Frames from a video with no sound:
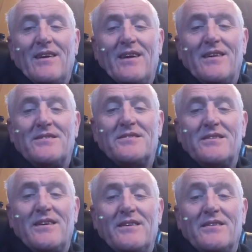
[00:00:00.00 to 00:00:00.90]
It's
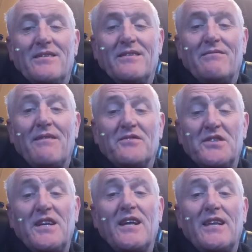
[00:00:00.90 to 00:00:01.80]
we haven't
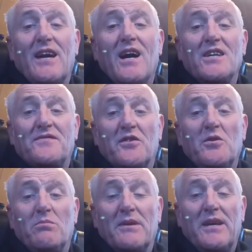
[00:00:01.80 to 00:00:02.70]
seen any ice for a
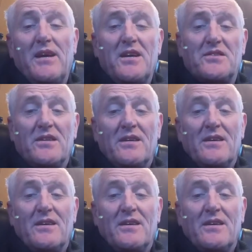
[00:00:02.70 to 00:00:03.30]
couple of years,